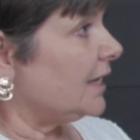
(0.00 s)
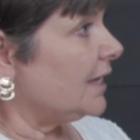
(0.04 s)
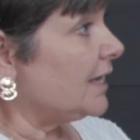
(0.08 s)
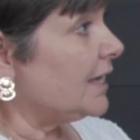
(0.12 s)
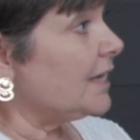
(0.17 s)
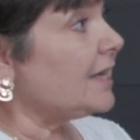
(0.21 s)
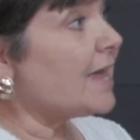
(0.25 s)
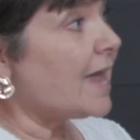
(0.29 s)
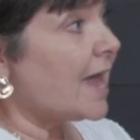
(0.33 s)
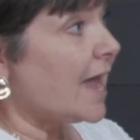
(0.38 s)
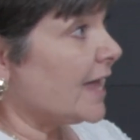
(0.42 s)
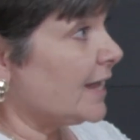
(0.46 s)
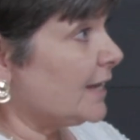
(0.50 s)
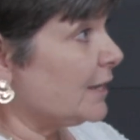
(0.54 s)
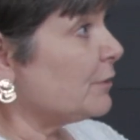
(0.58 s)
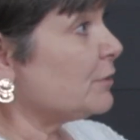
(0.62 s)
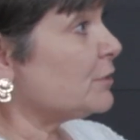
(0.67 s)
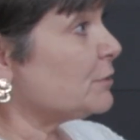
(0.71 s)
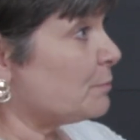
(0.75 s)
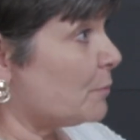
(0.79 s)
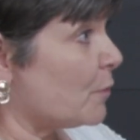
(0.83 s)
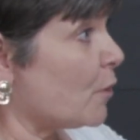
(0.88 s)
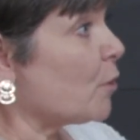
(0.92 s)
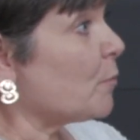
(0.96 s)
he had
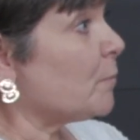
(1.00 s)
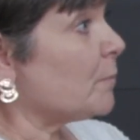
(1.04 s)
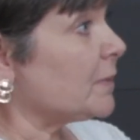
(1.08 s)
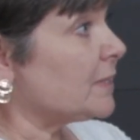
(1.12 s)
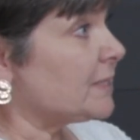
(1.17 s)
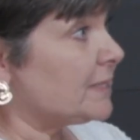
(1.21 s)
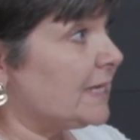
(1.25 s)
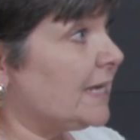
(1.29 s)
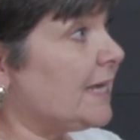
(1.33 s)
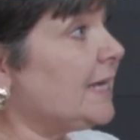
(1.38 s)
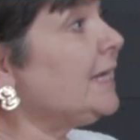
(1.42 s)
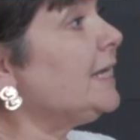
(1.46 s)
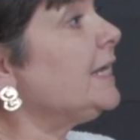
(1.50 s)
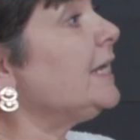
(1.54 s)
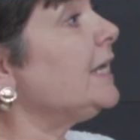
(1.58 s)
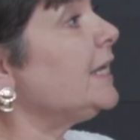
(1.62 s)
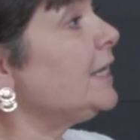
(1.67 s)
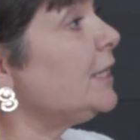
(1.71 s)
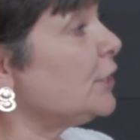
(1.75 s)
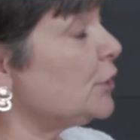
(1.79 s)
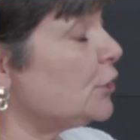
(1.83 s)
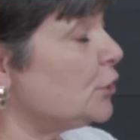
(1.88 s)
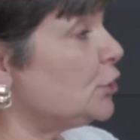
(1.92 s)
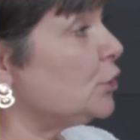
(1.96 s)
this purpose. He
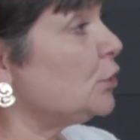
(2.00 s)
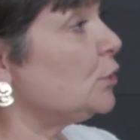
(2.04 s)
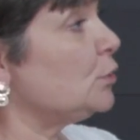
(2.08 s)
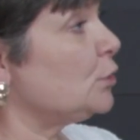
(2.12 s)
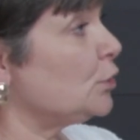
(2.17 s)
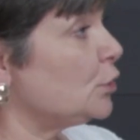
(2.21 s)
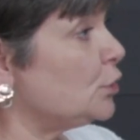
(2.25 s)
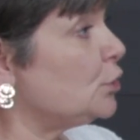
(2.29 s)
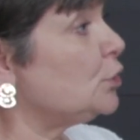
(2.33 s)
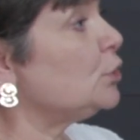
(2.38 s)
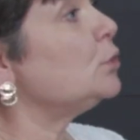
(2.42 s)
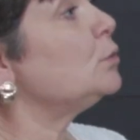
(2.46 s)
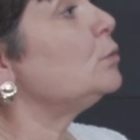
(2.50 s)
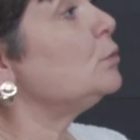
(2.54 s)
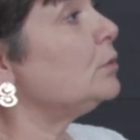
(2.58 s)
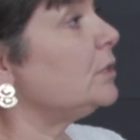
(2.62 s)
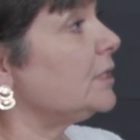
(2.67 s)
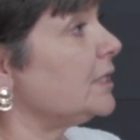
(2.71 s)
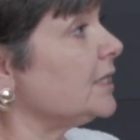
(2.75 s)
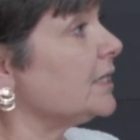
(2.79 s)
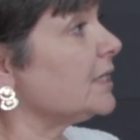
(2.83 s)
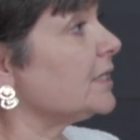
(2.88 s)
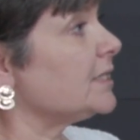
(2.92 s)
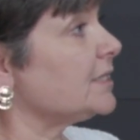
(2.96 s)
needed you to do
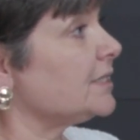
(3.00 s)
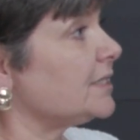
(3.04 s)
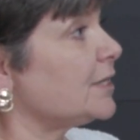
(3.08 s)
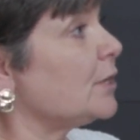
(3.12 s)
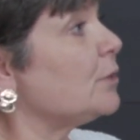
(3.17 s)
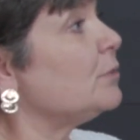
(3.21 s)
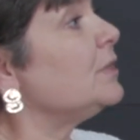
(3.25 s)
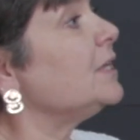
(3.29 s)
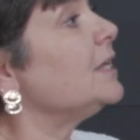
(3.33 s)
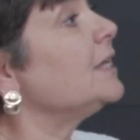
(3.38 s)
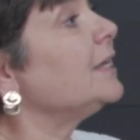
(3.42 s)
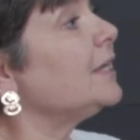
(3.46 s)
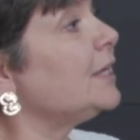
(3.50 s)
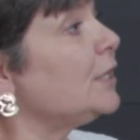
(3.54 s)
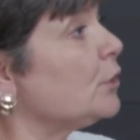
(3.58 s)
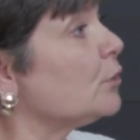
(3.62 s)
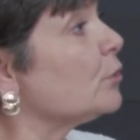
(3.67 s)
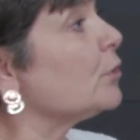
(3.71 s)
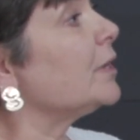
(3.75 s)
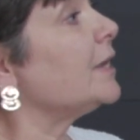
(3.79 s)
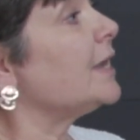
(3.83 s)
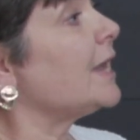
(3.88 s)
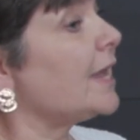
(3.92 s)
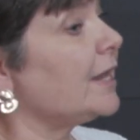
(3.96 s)
this. So then he
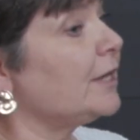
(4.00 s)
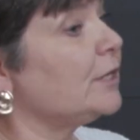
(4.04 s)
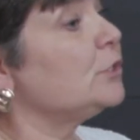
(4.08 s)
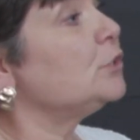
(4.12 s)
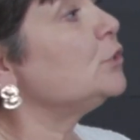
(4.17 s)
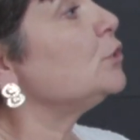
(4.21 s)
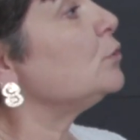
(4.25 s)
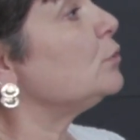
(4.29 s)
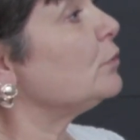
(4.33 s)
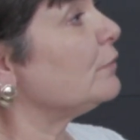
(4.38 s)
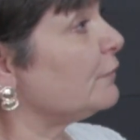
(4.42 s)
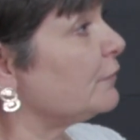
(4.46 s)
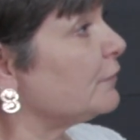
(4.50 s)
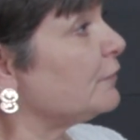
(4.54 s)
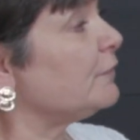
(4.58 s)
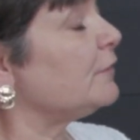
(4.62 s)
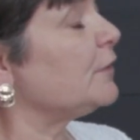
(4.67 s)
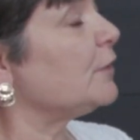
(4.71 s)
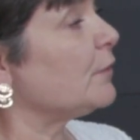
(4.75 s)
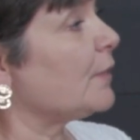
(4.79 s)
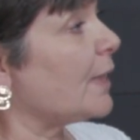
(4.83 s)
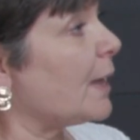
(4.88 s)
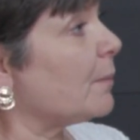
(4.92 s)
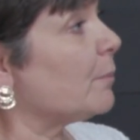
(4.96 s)
created you to
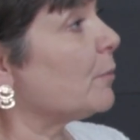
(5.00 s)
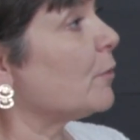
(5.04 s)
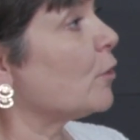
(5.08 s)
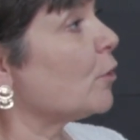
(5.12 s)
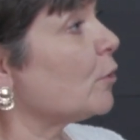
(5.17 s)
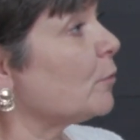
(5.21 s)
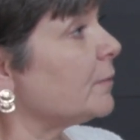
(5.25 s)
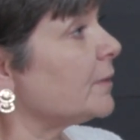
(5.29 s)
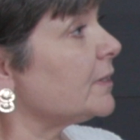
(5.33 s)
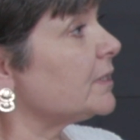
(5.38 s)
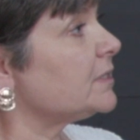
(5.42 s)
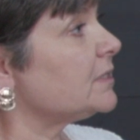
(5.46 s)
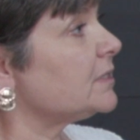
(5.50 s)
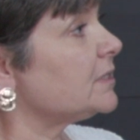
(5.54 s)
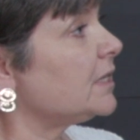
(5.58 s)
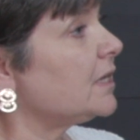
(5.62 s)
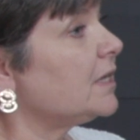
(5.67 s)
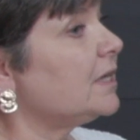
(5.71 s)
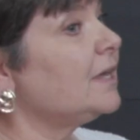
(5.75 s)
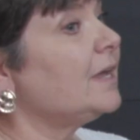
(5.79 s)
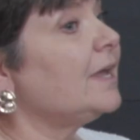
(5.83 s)
fulfill that purpose.